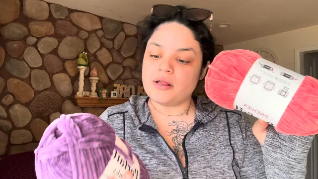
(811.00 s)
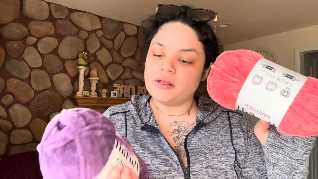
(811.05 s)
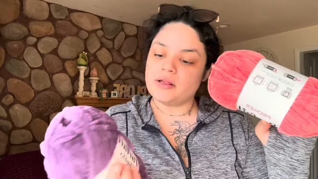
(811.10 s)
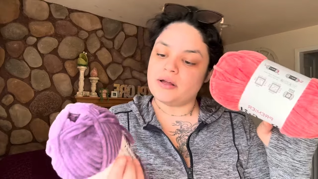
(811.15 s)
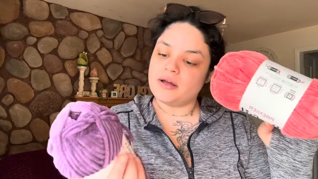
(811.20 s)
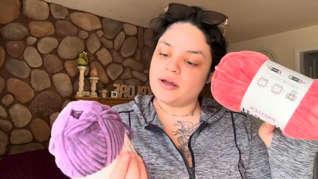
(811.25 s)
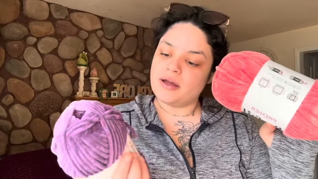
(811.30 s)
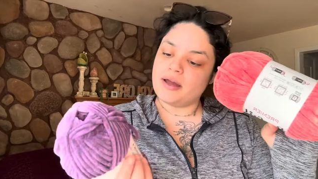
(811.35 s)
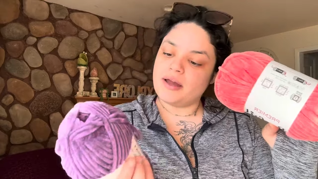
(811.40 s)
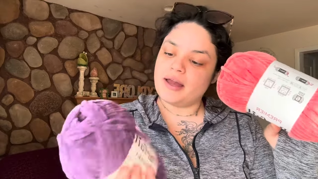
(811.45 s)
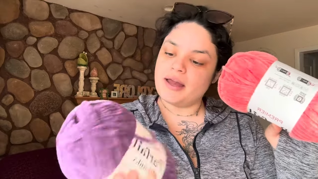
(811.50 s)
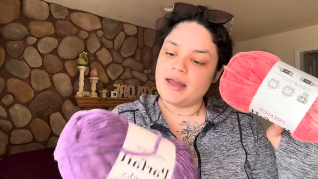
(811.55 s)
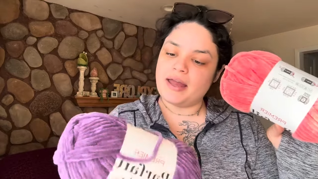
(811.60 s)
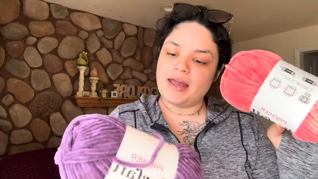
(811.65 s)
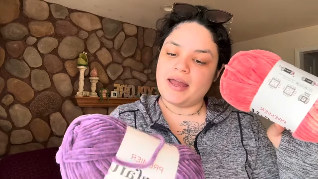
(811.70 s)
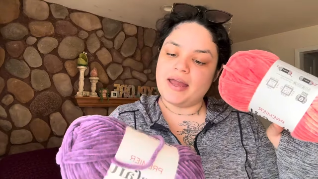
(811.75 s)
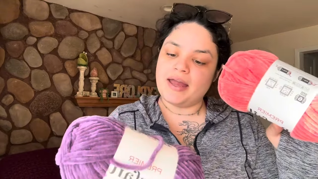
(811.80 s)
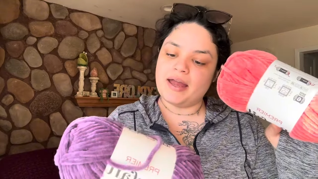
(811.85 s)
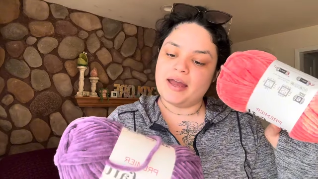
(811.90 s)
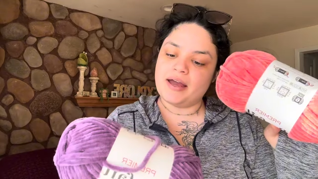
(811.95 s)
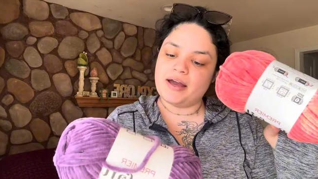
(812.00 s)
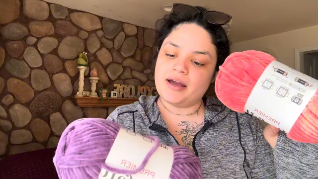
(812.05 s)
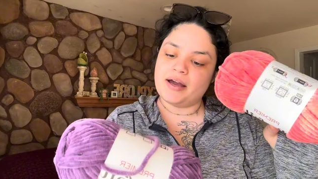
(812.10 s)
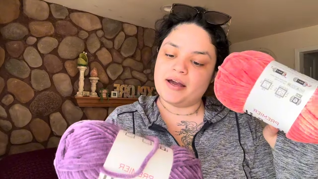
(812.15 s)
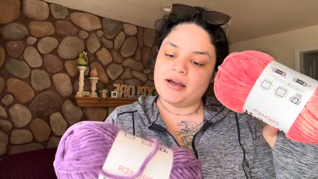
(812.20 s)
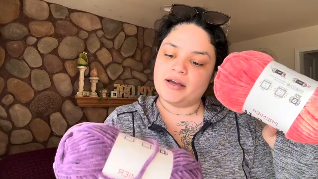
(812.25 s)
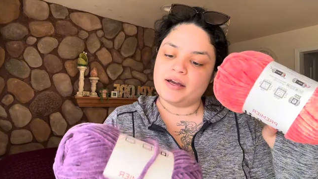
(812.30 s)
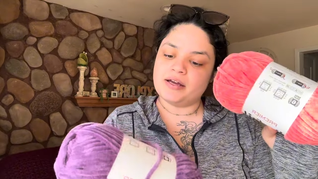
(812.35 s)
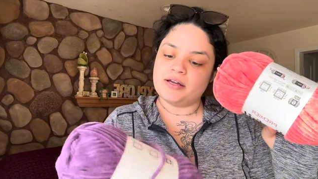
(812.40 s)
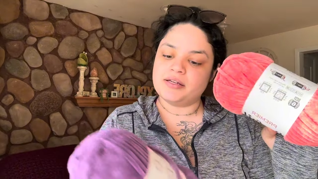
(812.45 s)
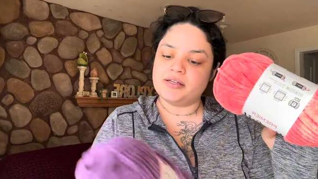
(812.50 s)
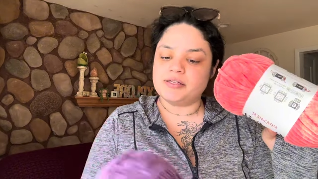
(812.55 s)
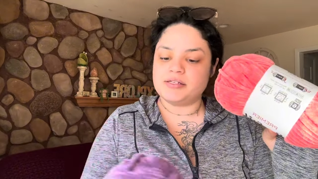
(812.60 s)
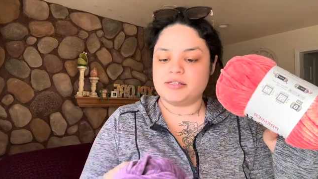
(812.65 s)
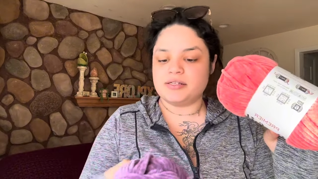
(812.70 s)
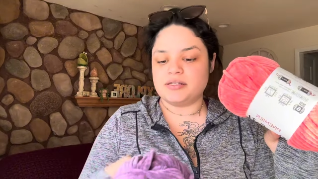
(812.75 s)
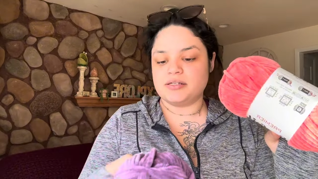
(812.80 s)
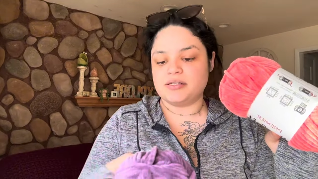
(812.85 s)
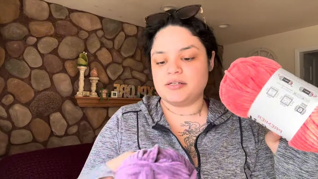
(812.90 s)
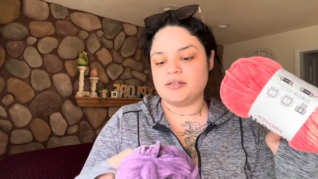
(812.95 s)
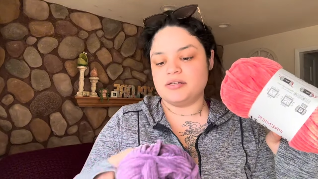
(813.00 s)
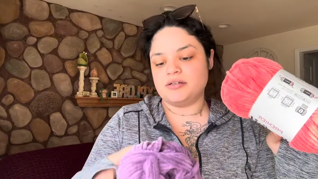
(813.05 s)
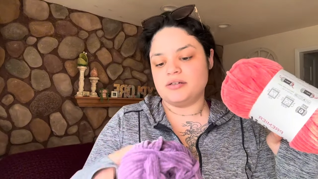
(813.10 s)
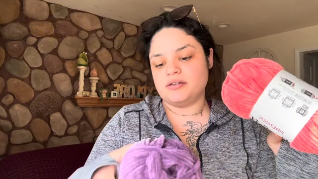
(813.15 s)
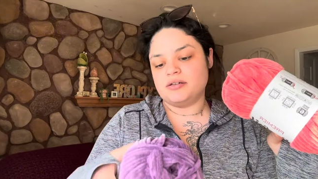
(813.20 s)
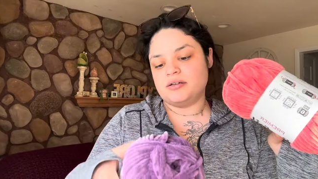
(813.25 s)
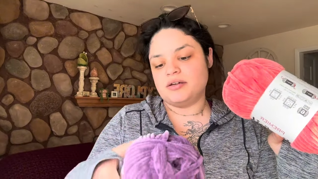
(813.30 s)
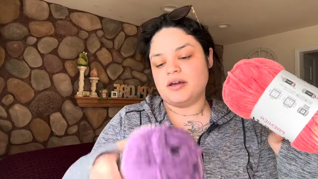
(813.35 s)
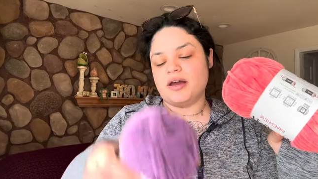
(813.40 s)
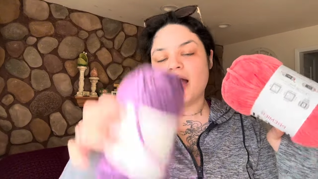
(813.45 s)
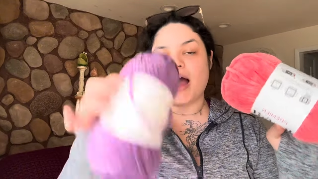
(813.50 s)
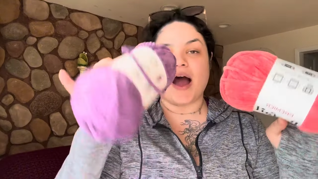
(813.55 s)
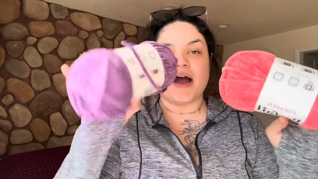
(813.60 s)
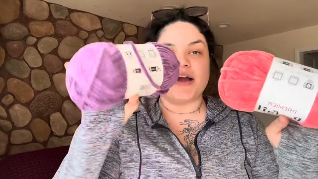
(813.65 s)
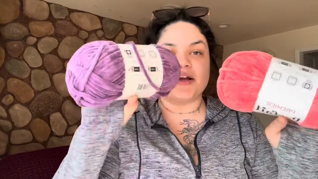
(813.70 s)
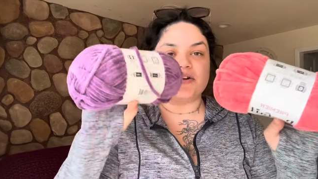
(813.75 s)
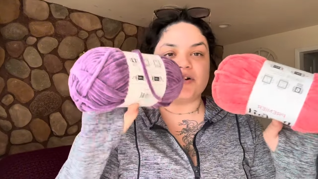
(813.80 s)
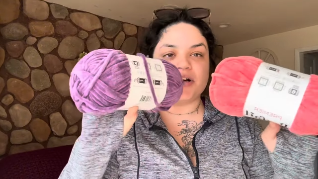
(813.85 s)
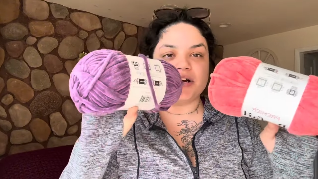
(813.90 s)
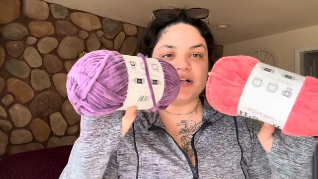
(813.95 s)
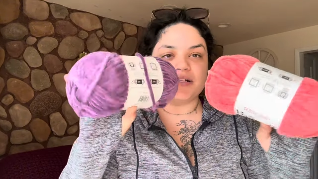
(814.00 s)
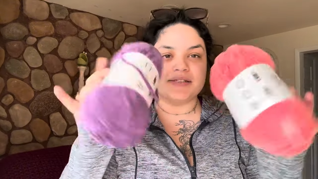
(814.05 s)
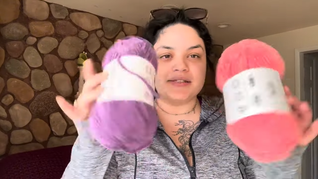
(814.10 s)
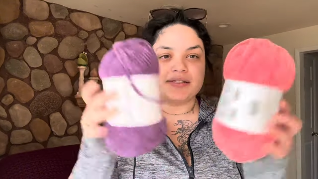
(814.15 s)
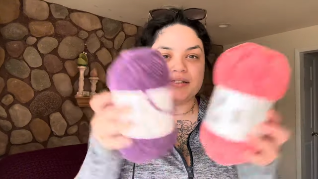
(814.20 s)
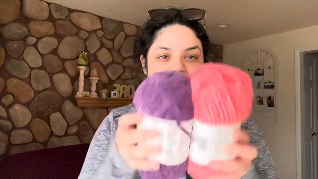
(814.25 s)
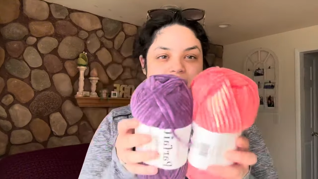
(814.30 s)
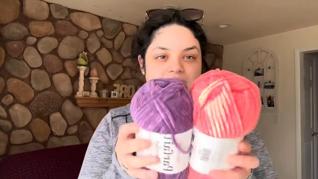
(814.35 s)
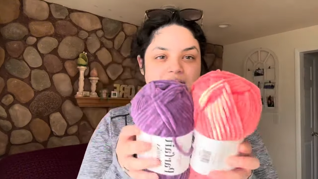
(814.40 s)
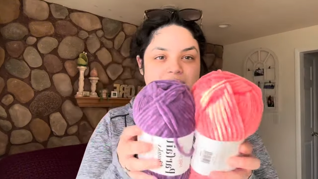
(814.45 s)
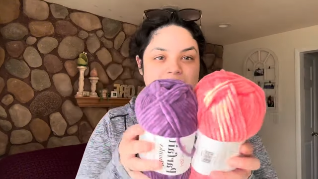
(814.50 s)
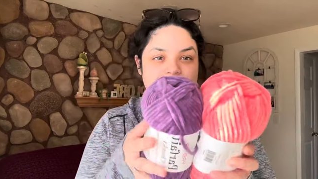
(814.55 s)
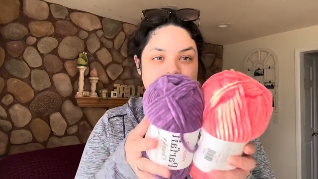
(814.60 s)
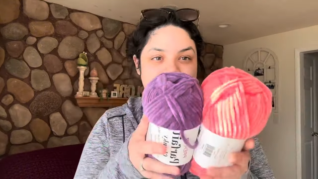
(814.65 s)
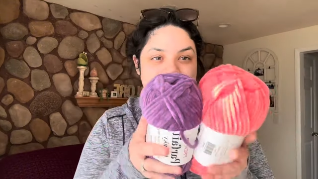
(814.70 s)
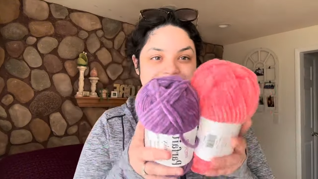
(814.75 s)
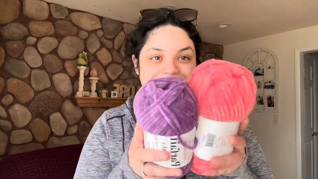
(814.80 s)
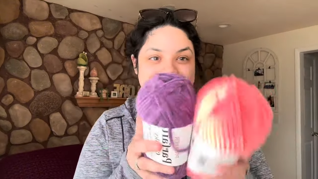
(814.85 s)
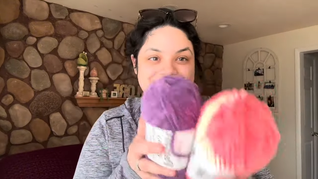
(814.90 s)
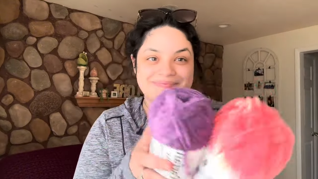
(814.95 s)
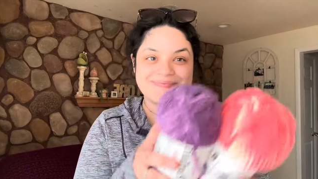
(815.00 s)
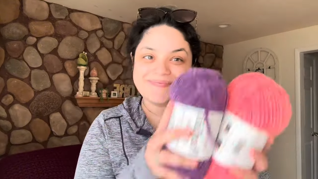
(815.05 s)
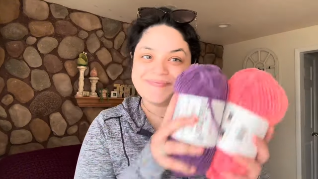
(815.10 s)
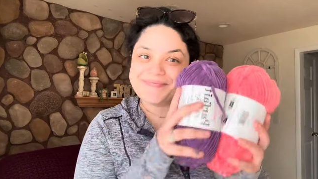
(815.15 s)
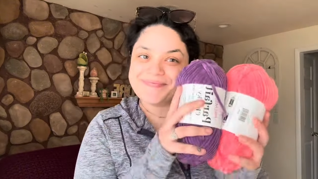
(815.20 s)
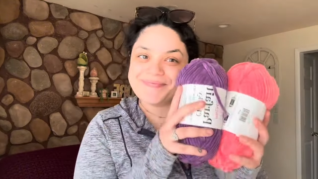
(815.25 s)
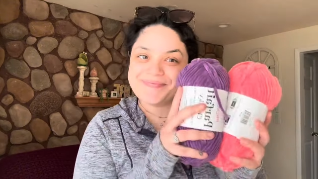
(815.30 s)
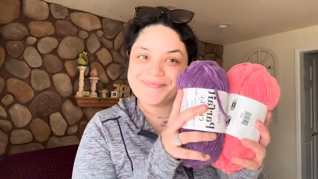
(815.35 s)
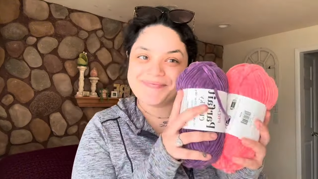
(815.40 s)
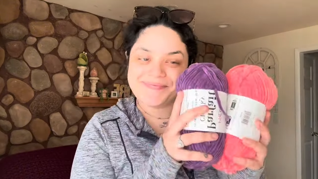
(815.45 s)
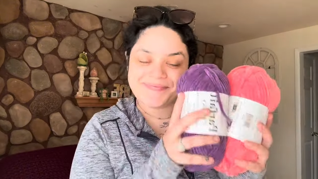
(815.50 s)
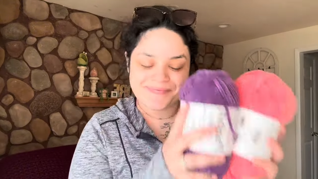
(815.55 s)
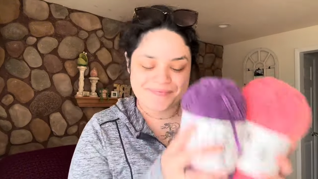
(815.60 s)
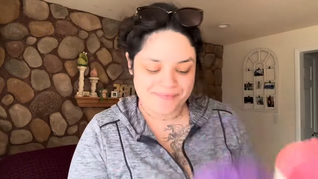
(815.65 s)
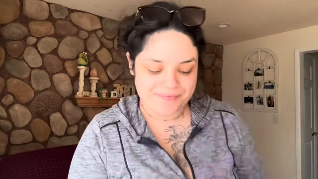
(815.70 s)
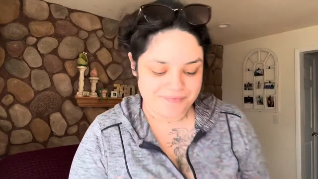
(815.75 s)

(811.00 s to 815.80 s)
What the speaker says: [no speech]